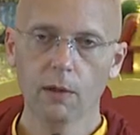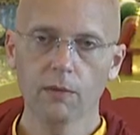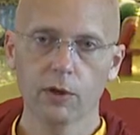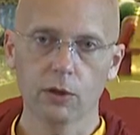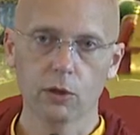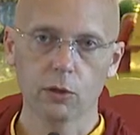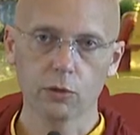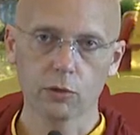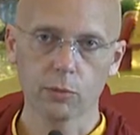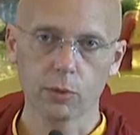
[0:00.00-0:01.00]
That
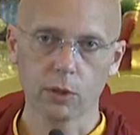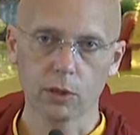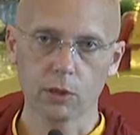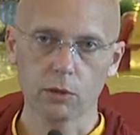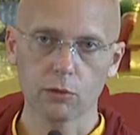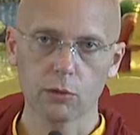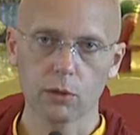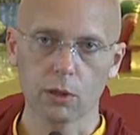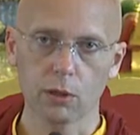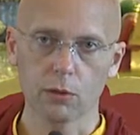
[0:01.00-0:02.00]
also applies,
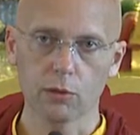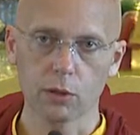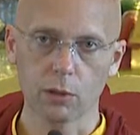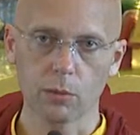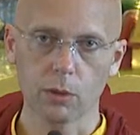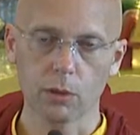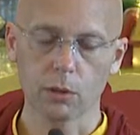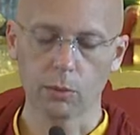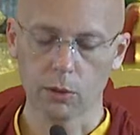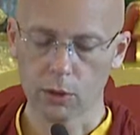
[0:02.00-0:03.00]
the same thing
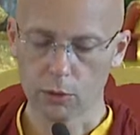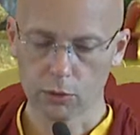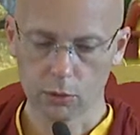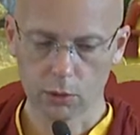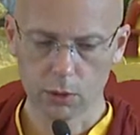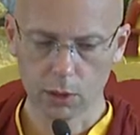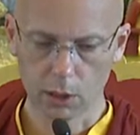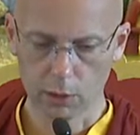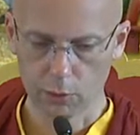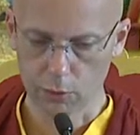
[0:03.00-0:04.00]
applies to the
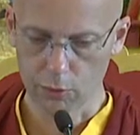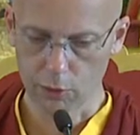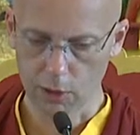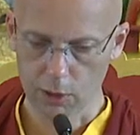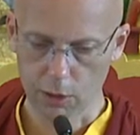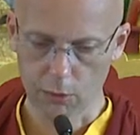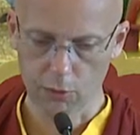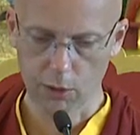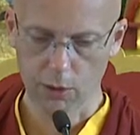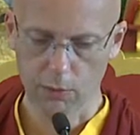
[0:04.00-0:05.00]
nuns, and so that takes
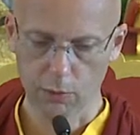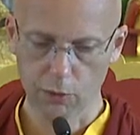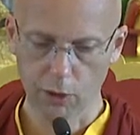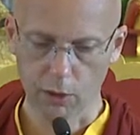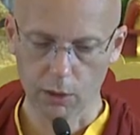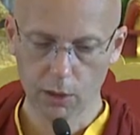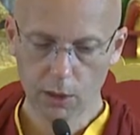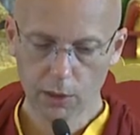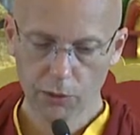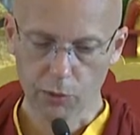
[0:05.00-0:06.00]
care of the second
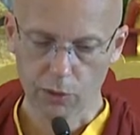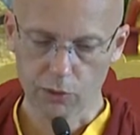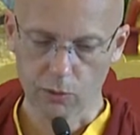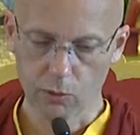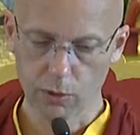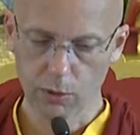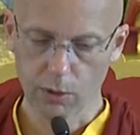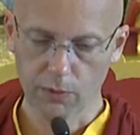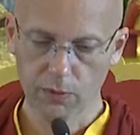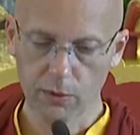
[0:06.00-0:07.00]
question. Whether
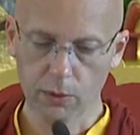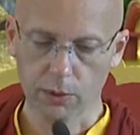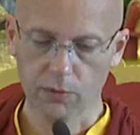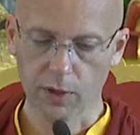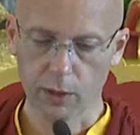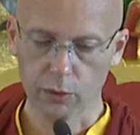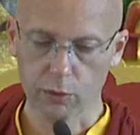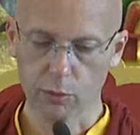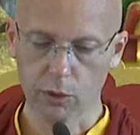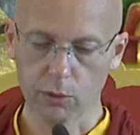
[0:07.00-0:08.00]
they feel their vows are
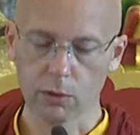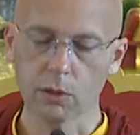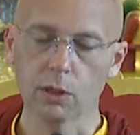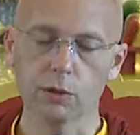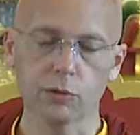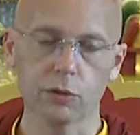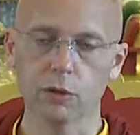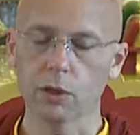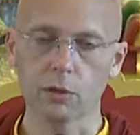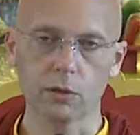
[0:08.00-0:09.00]
broken or not is an
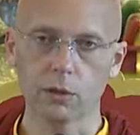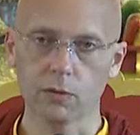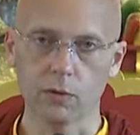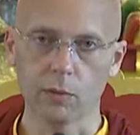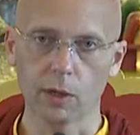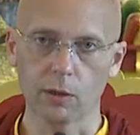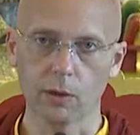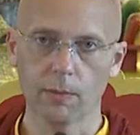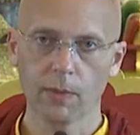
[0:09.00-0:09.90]
entirely different matter.